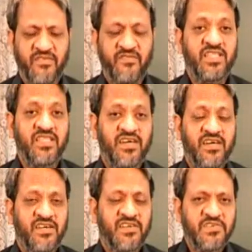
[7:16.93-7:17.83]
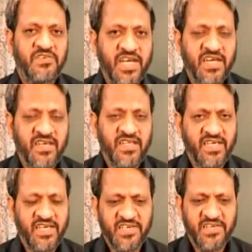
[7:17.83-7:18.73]
with a
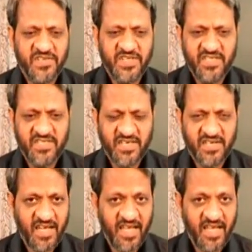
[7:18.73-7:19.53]
greatly increased